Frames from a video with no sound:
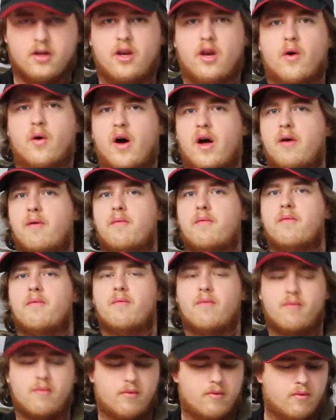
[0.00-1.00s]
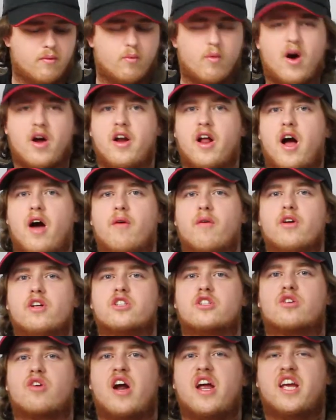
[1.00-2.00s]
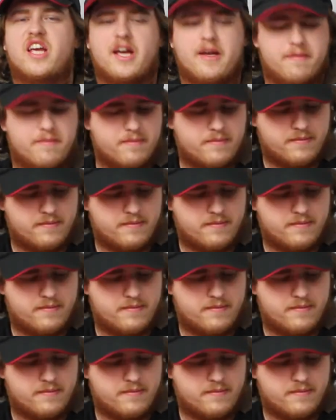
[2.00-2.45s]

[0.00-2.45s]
You know what? Why not? Let's crank it.